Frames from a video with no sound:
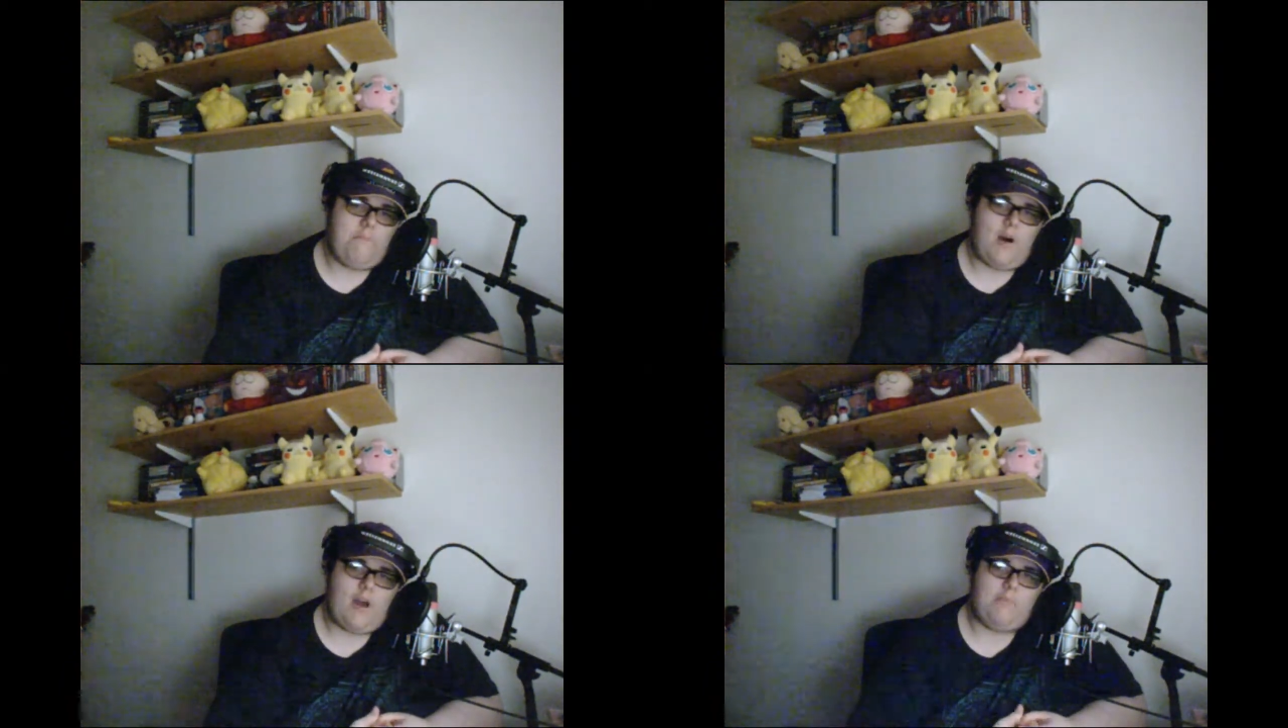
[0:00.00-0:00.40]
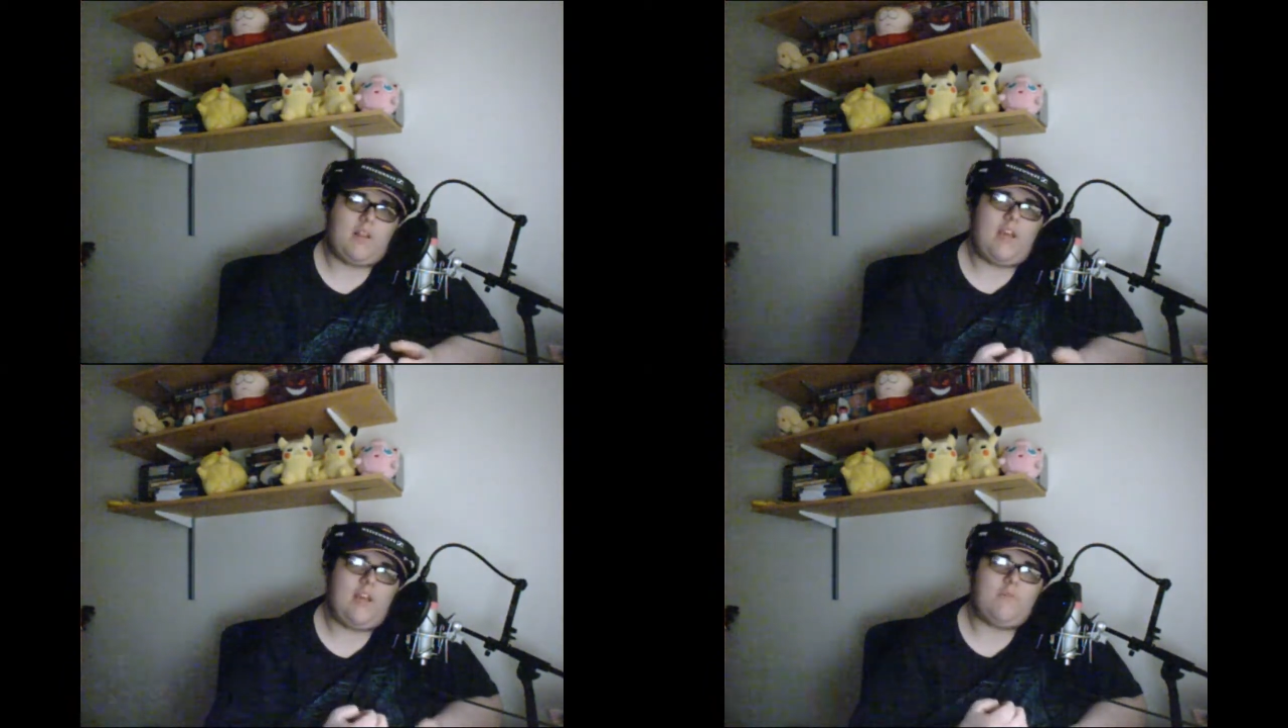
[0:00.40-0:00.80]
I
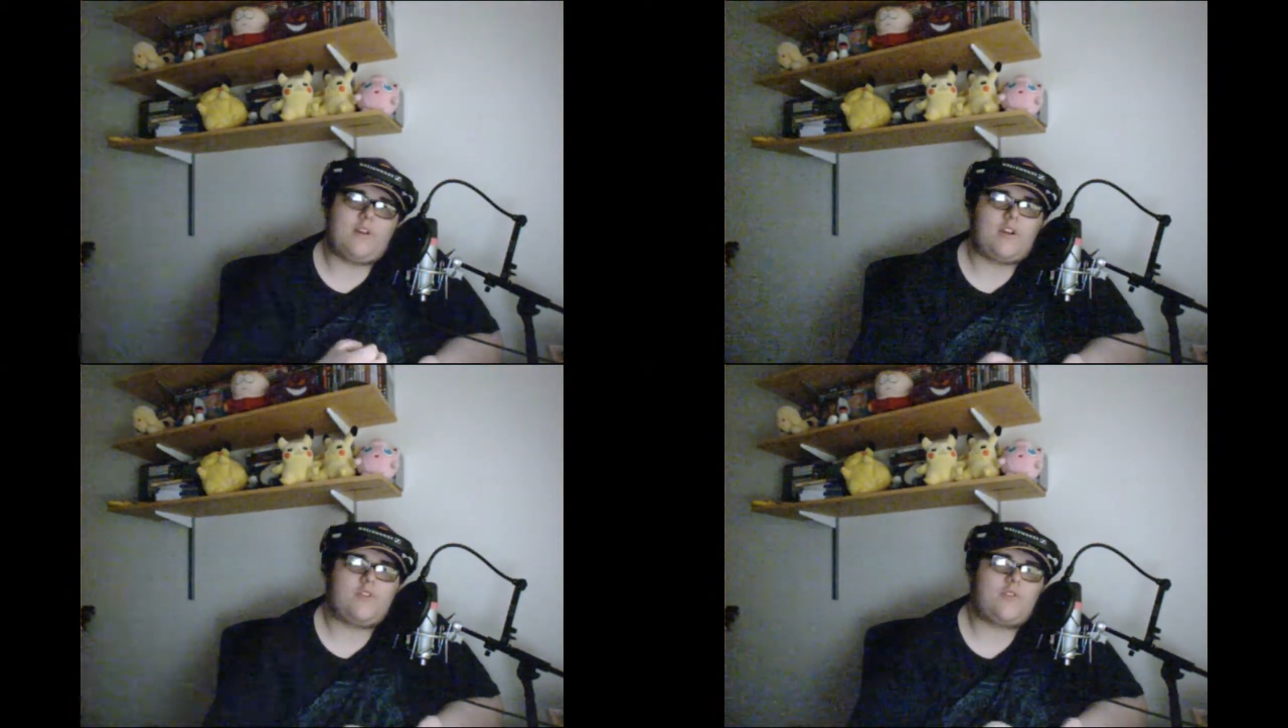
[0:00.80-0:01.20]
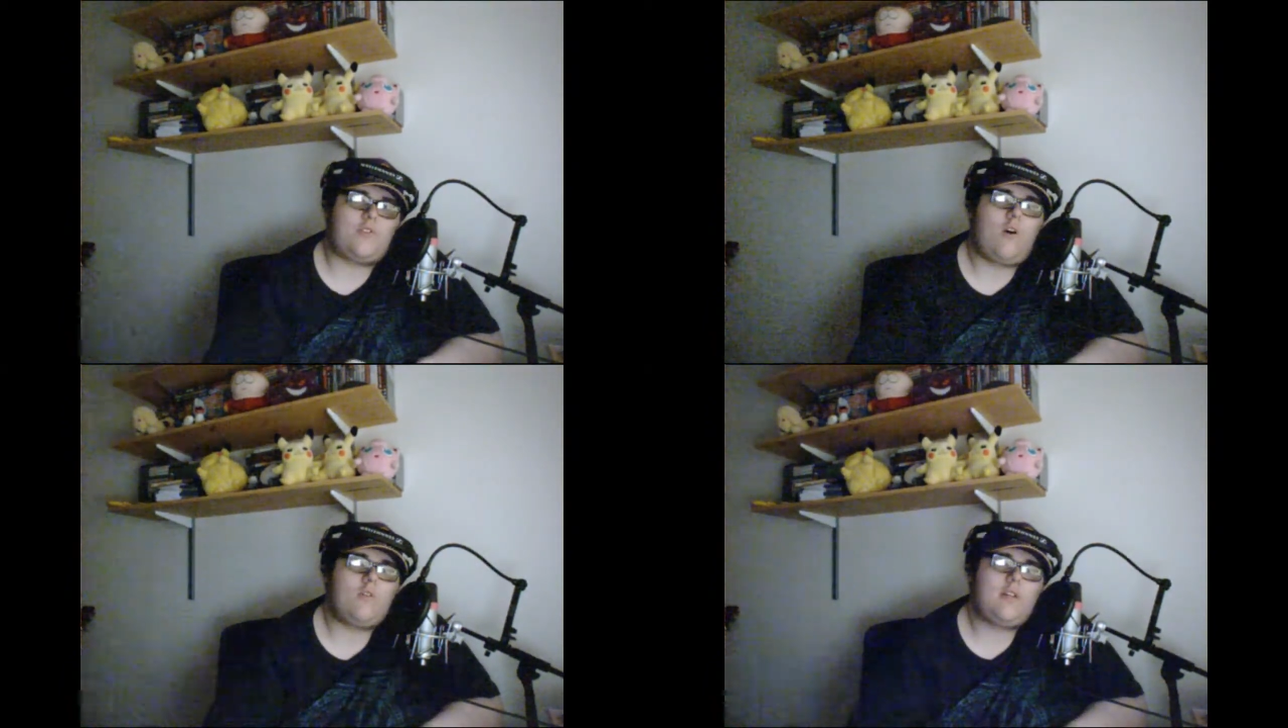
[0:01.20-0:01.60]
played with a
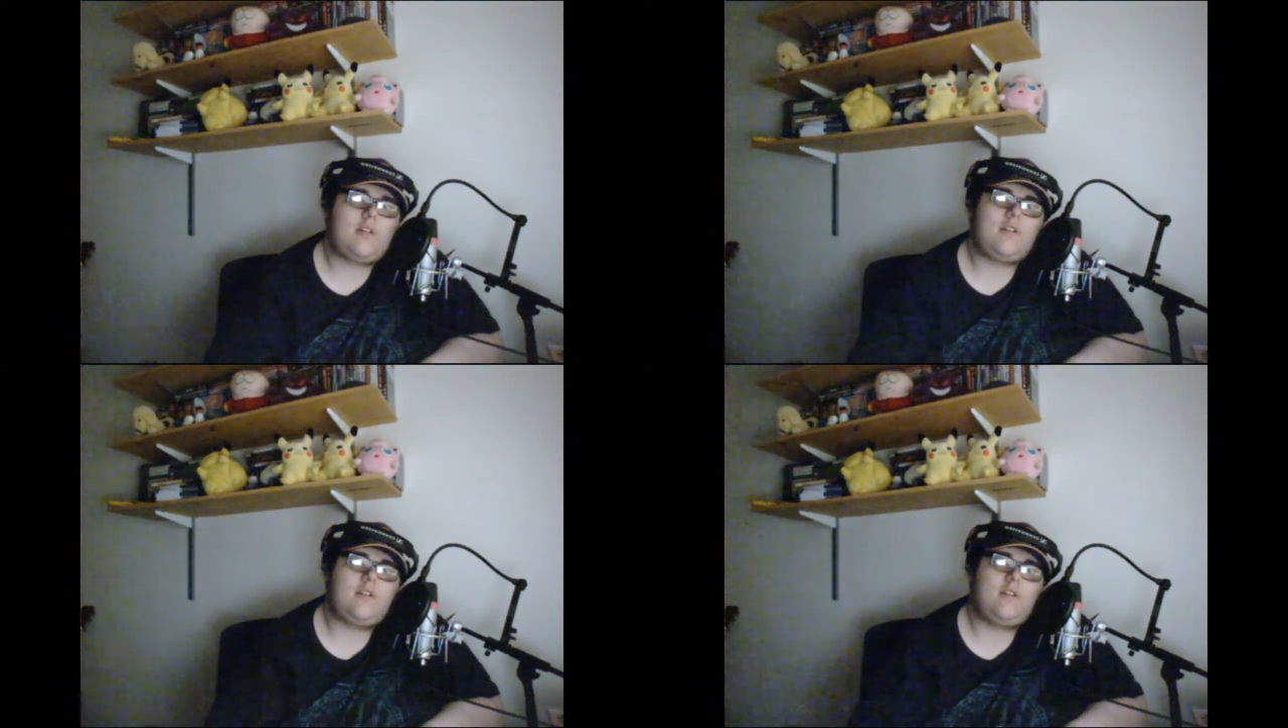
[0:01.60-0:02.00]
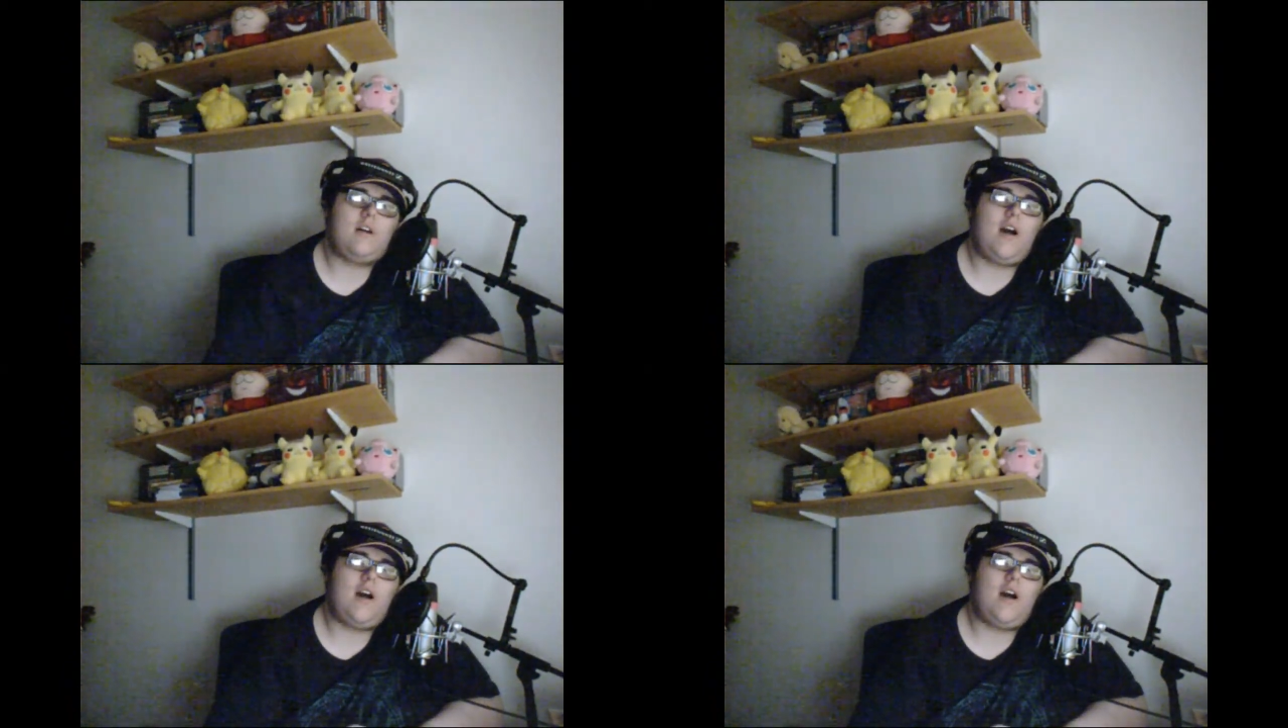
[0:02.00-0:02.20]
controller.